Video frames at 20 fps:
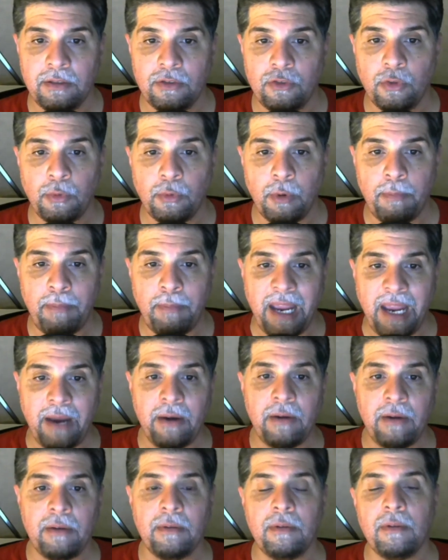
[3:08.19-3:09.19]
To
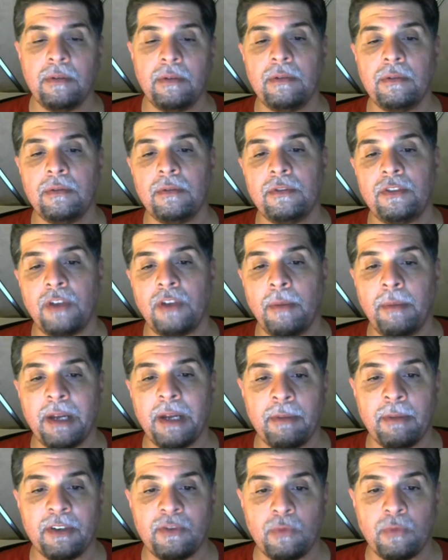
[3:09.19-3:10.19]
repair, somebody
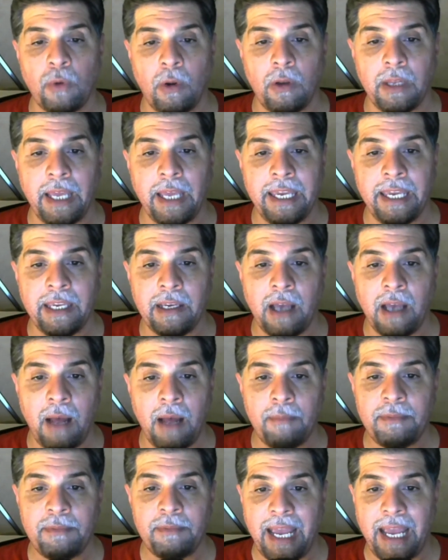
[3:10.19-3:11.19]
must roll a
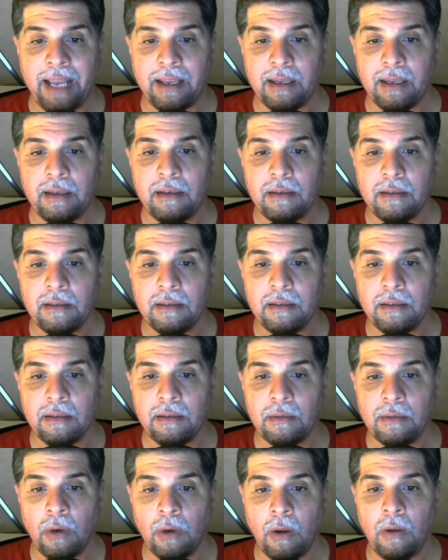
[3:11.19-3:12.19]
Comtech
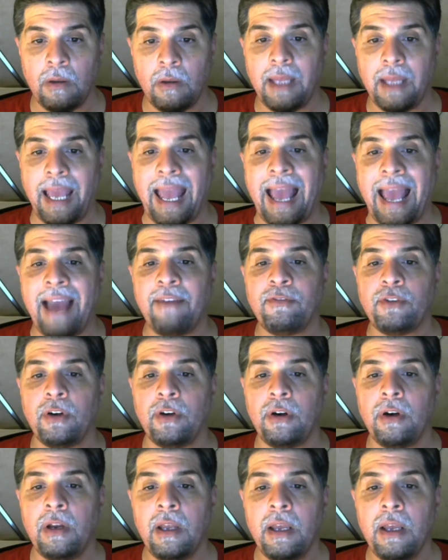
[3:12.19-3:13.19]
roll
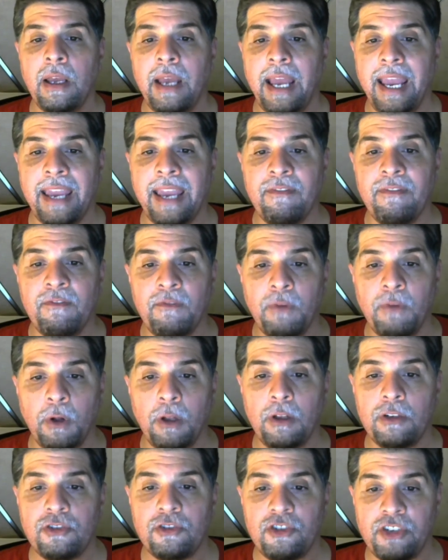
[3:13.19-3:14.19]
after a
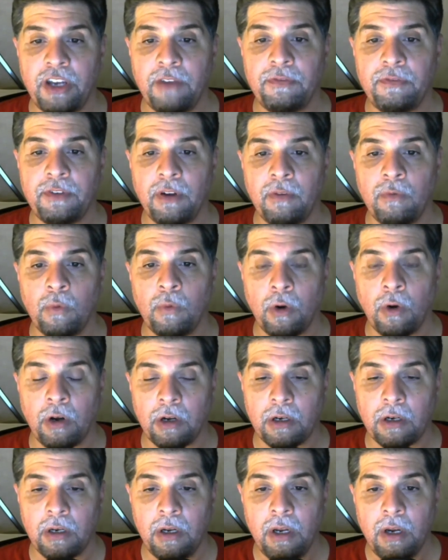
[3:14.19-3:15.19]
full shift of
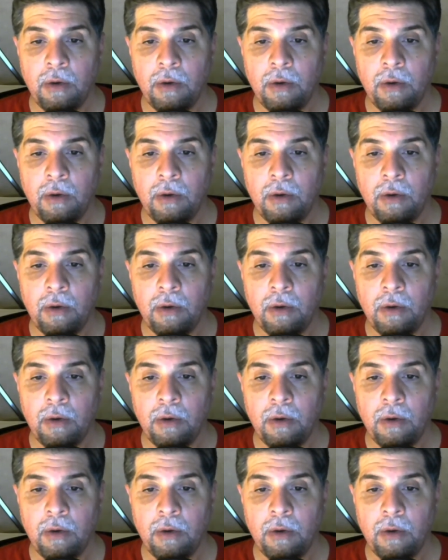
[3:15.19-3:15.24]
work.